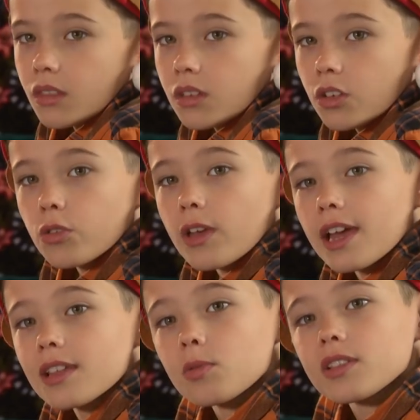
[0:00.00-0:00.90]
up. Who
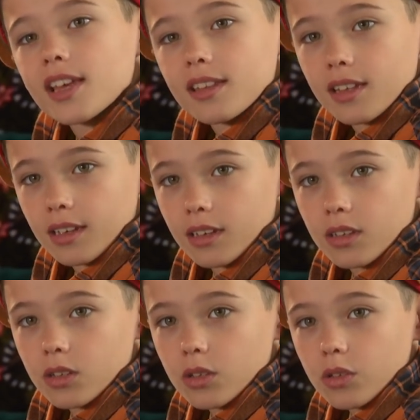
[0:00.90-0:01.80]
cares what they
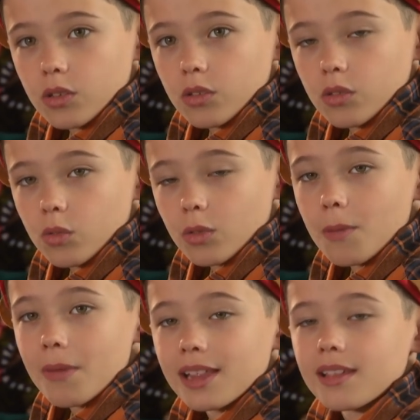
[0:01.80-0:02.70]
think? All
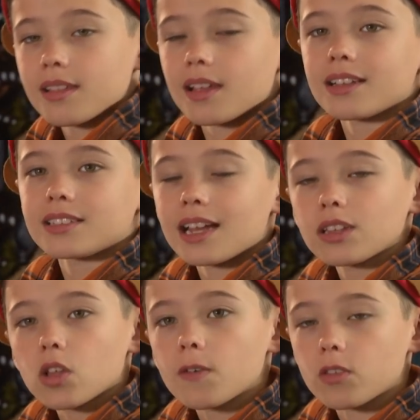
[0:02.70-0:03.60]
that matters is that
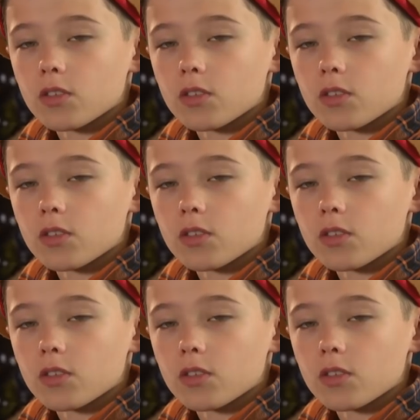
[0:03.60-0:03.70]
Dad loves